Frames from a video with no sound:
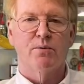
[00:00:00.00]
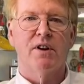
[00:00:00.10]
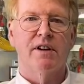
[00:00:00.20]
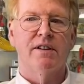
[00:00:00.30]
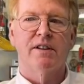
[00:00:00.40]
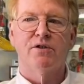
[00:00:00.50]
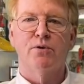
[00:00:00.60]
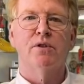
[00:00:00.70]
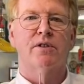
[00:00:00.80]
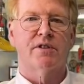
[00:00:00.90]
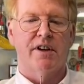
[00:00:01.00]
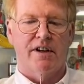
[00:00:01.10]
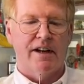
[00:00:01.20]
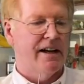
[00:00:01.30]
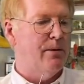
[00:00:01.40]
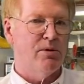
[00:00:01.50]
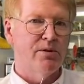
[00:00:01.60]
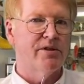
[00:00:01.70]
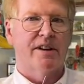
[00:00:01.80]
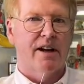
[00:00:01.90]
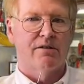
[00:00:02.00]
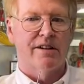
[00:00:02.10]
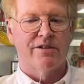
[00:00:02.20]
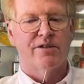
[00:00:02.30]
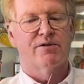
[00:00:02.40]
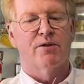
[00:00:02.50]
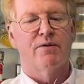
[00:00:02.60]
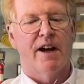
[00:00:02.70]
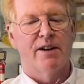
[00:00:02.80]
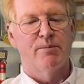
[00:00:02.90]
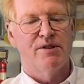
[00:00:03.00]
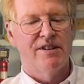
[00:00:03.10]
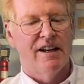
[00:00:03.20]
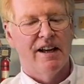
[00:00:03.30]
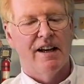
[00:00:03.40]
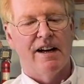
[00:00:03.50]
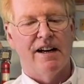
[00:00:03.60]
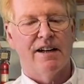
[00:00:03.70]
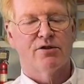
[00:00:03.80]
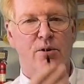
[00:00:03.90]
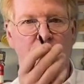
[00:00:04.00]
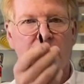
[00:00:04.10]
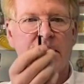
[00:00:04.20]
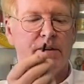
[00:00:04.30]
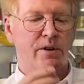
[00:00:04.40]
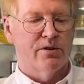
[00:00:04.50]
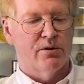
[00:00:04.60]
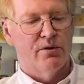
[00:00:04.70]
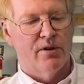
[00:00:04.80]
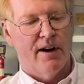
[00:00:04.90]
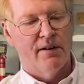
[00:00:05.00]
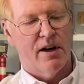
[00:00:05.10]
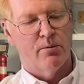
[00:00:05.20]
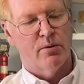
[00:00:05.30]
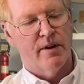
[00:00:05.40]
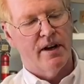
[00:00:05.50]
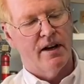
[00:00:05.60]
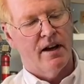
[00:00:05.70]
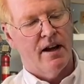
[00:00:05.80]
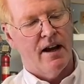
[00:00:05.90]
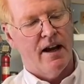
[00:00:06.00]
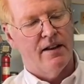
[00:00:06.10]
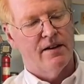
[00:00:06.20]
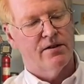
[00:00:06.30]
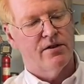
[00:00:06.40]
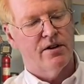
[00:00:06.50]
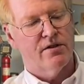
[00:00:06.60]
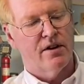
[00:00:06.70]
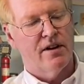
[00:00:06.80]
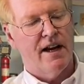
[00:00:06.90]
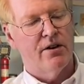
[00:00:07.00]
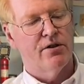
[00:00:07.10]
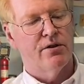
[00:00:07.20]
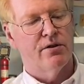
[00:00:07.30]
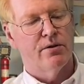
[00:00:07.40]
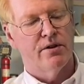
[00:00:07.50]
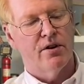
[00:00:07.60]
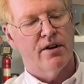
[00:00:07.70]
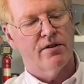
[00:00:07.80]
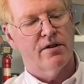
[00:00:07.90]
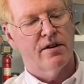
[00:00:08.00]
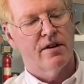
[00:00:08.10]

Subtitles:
one in the jeweler's kit. I keep losing that one because it's so valuable. So we're gonna give you a screwdriver that comes with it, and this just allows you to adjust